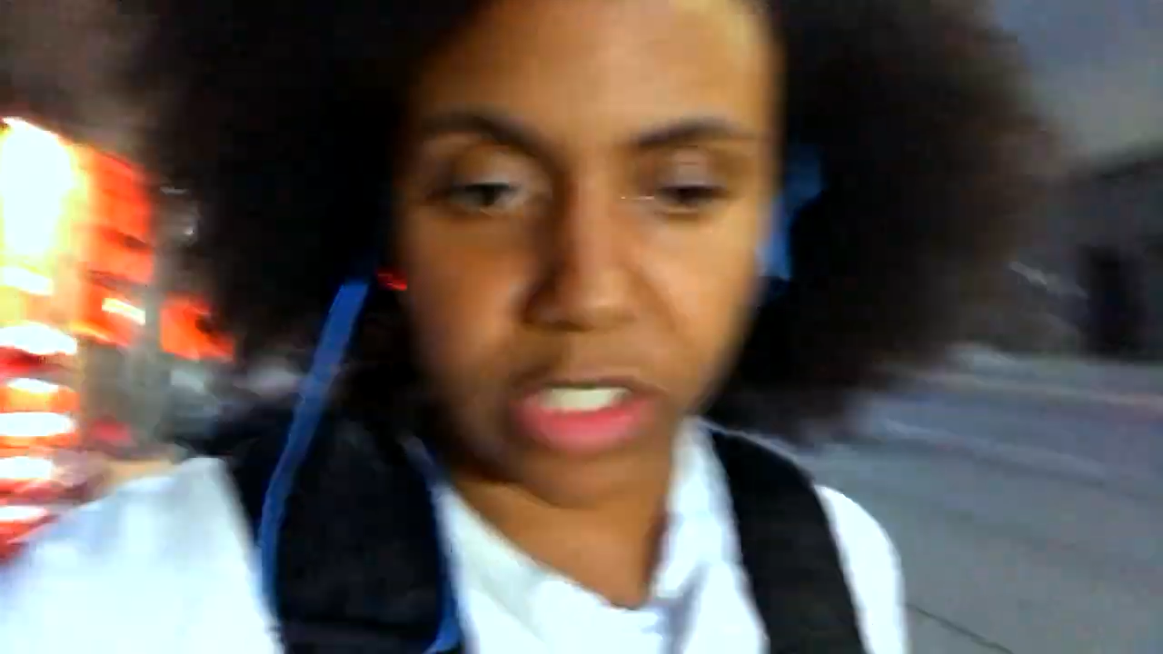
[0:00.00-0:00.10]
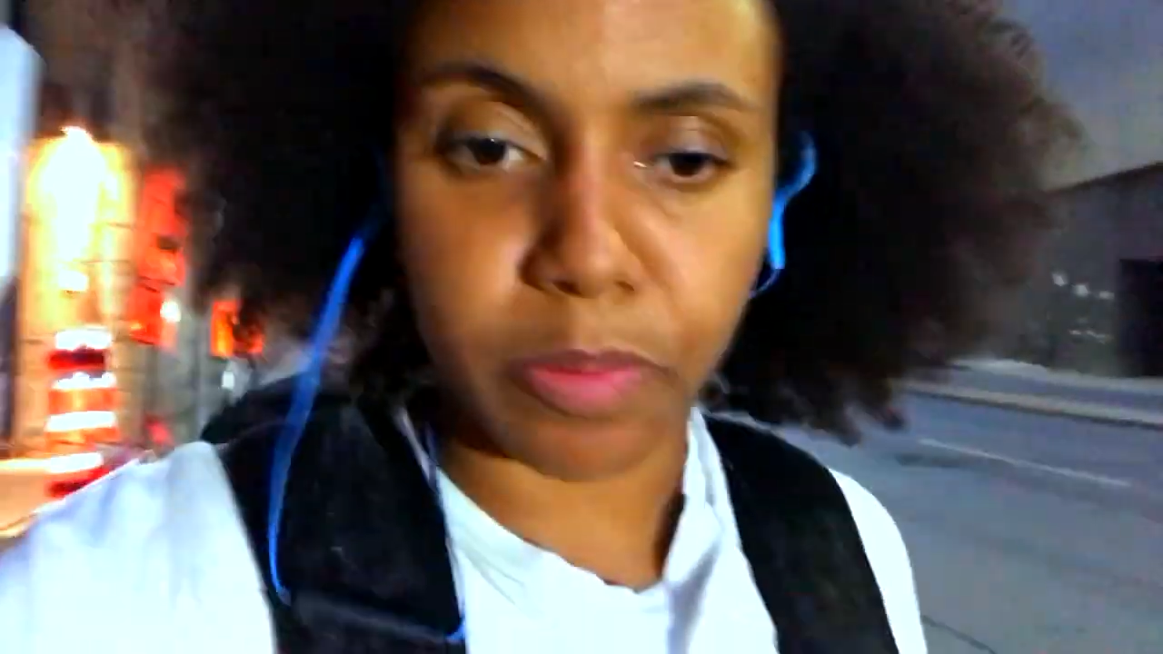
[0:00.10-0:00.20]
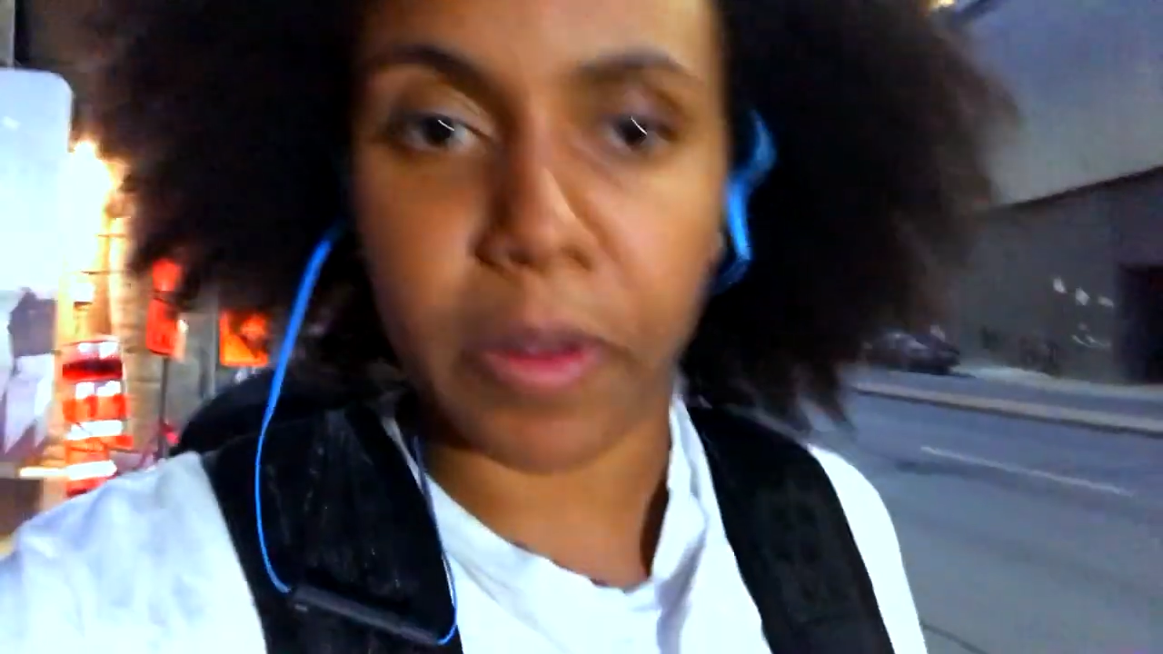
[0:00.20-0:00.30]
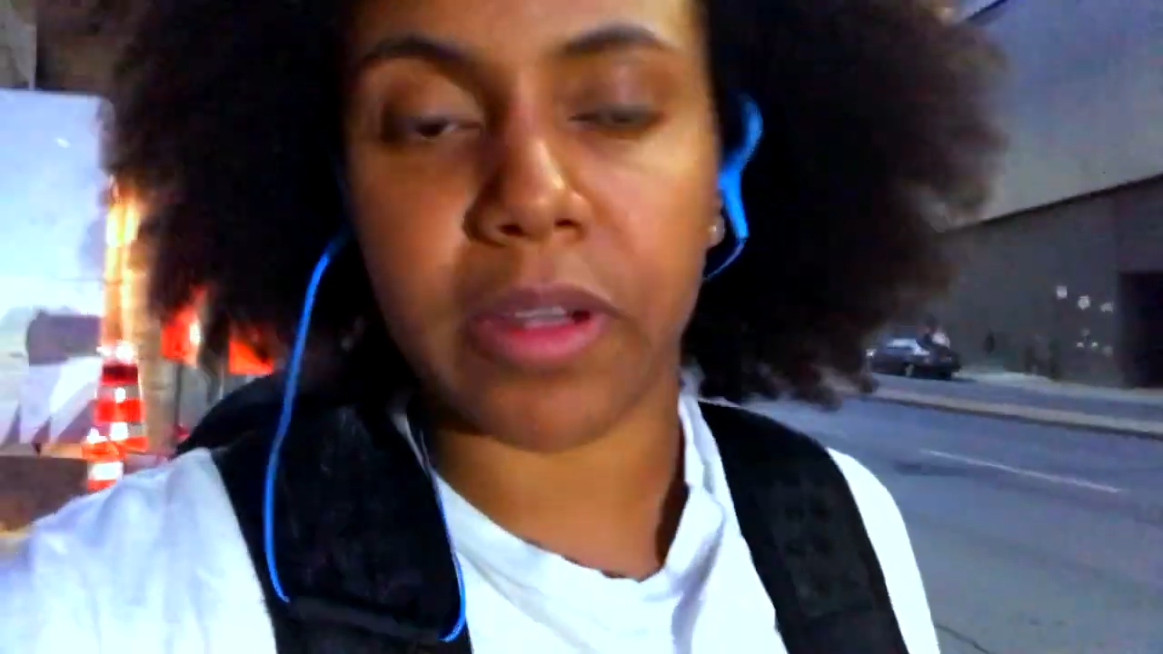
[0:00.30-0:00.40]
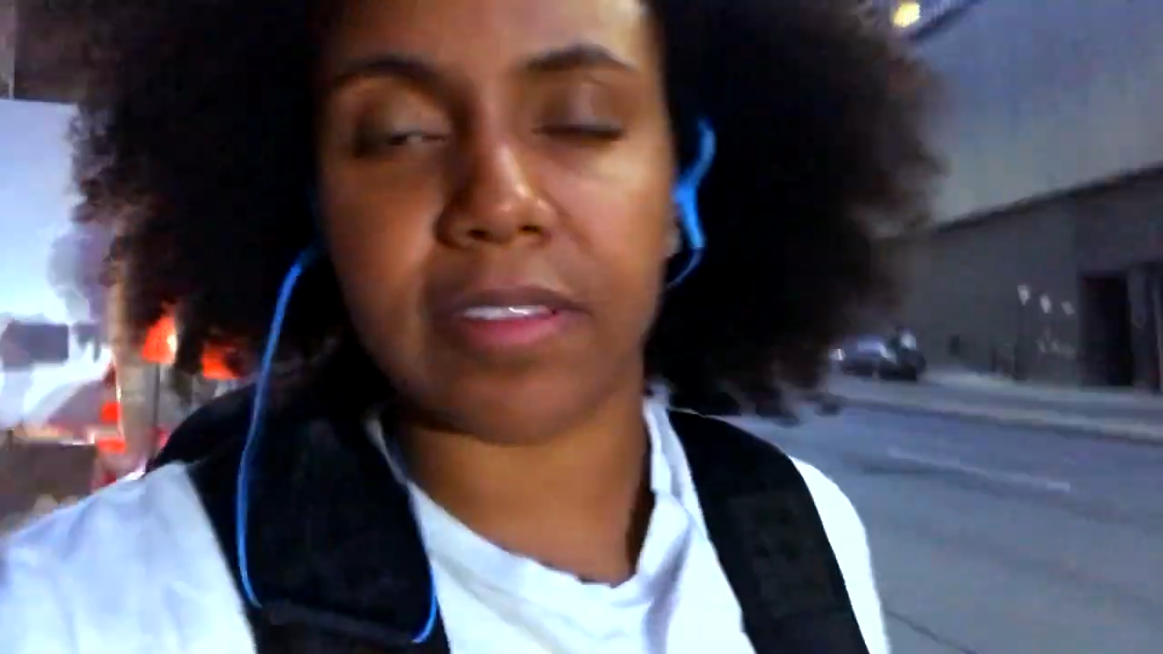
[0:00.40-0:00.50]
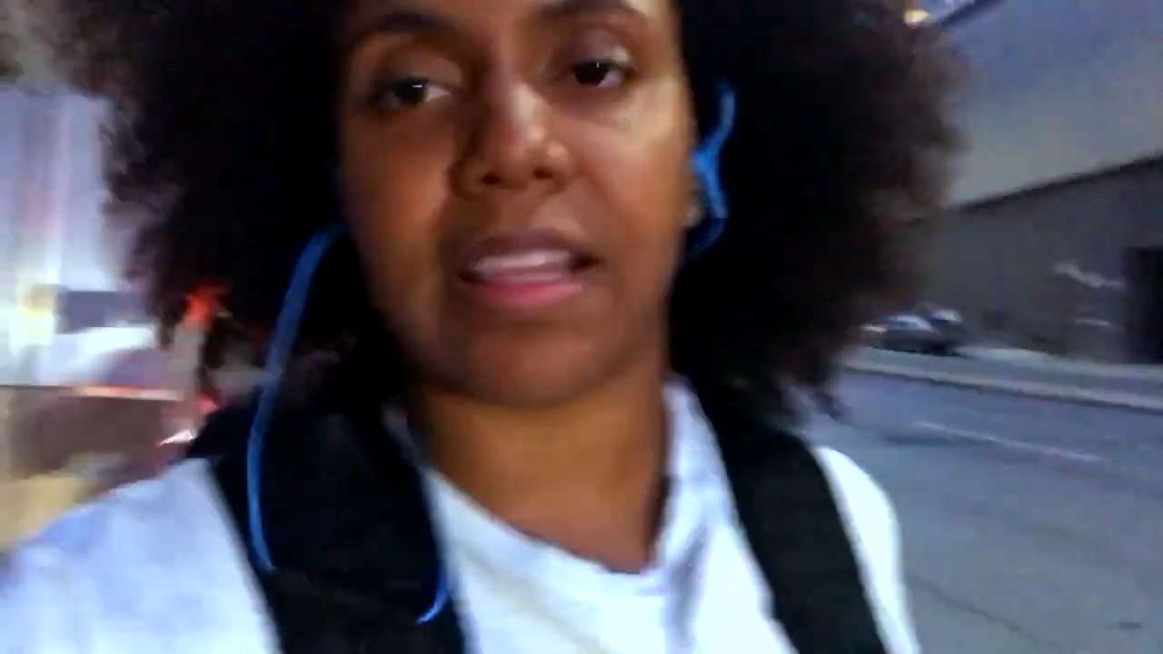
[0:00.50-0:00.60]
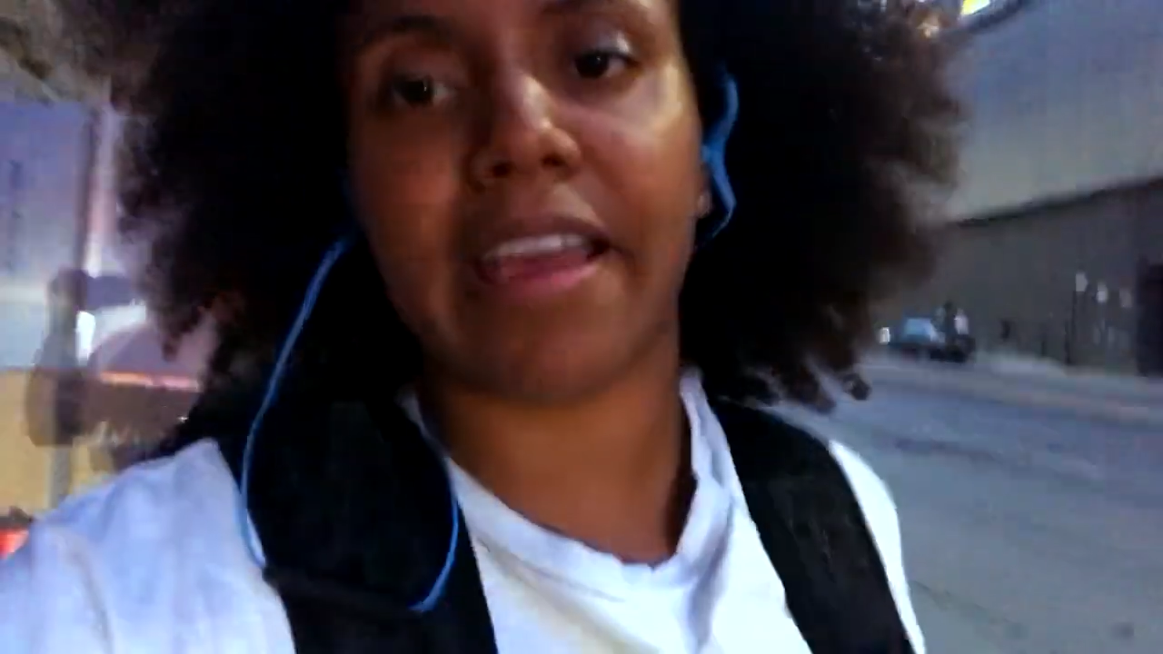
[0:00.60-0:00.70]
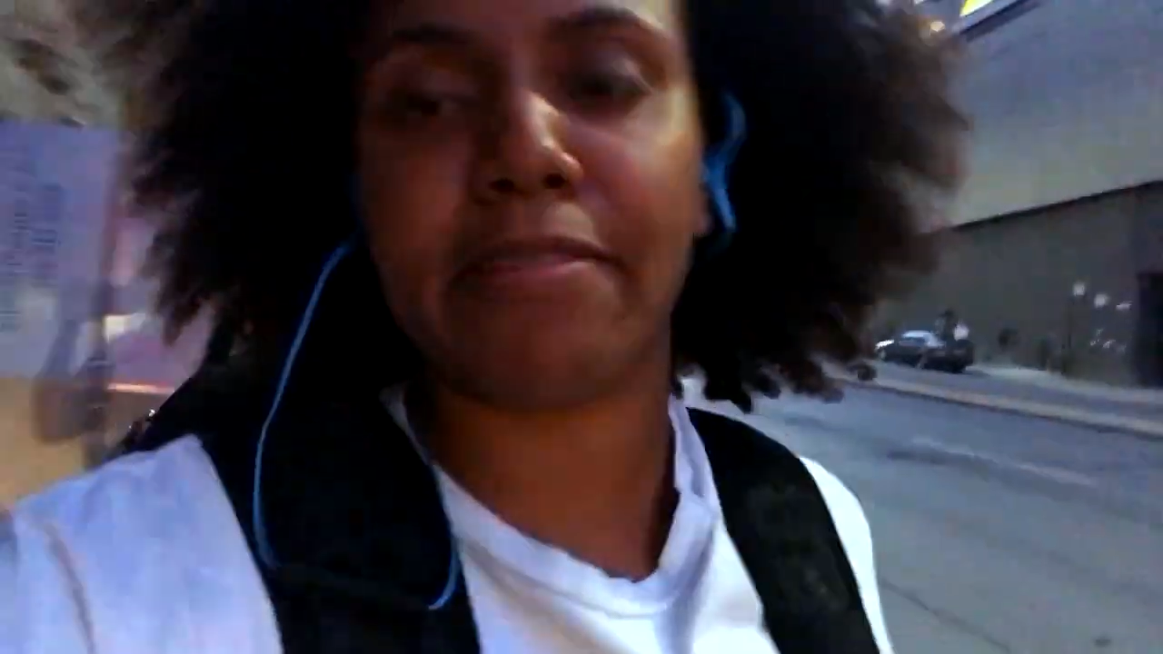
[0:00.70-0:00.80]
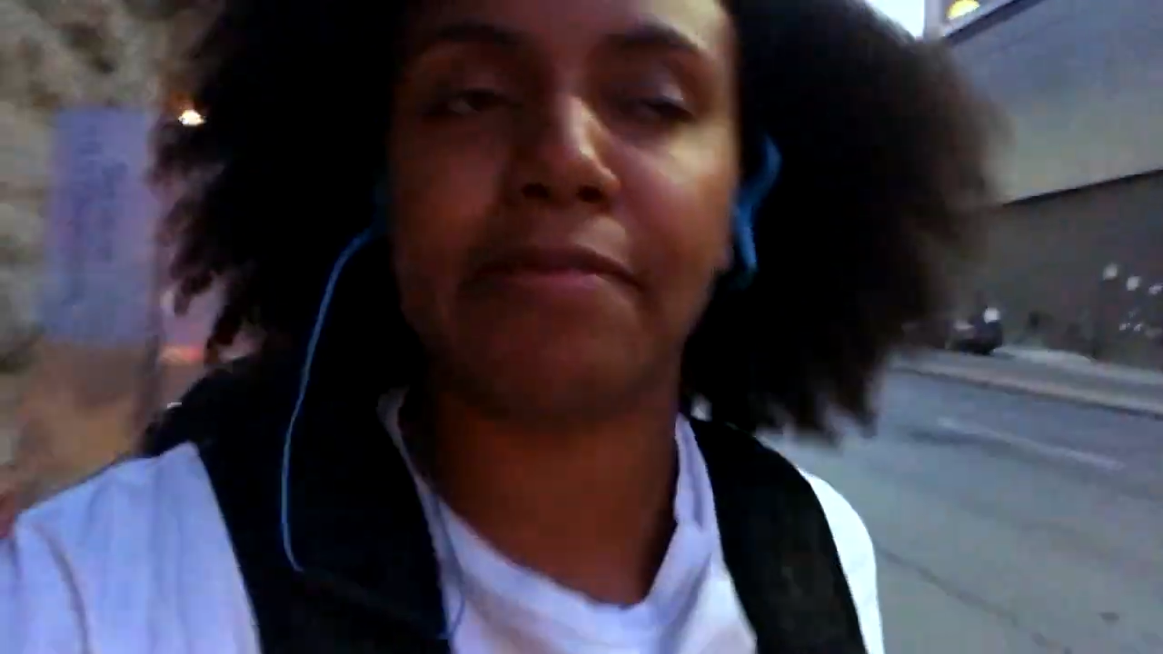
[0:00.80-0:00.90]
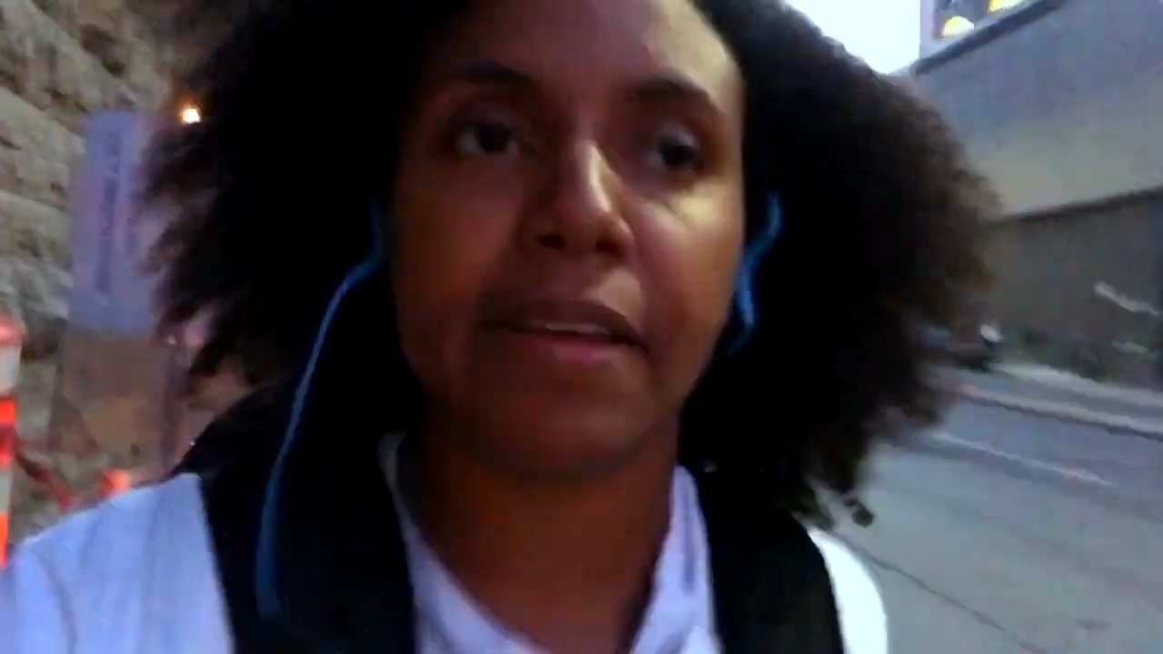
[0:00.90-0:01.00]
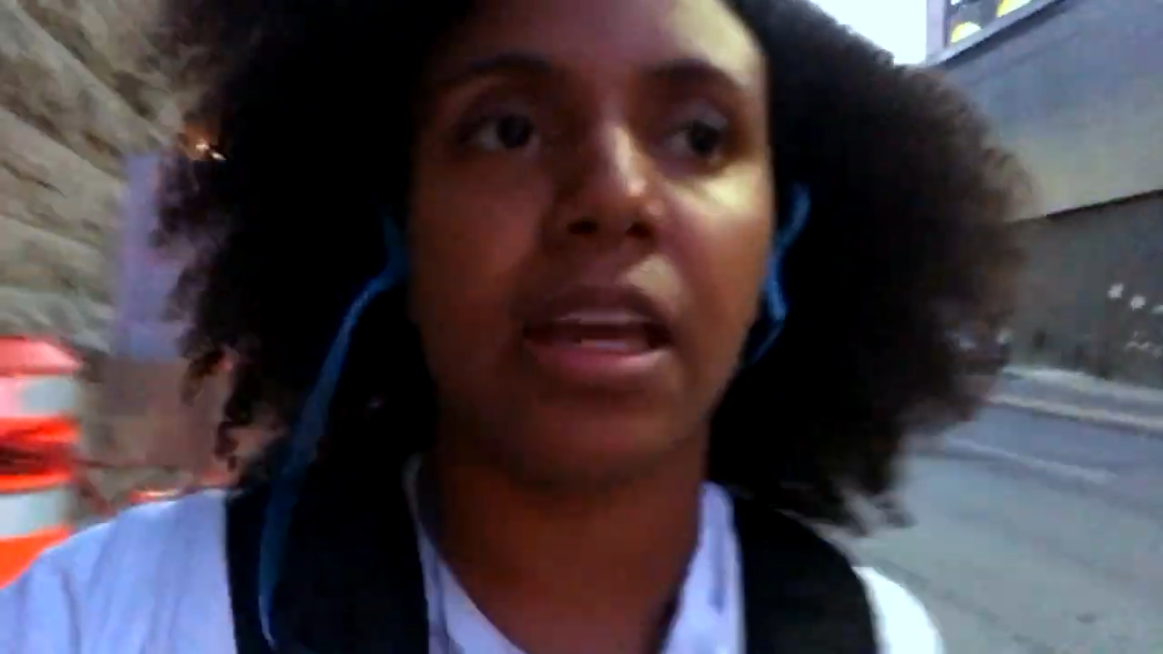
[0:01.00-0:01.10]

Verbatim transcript: experience life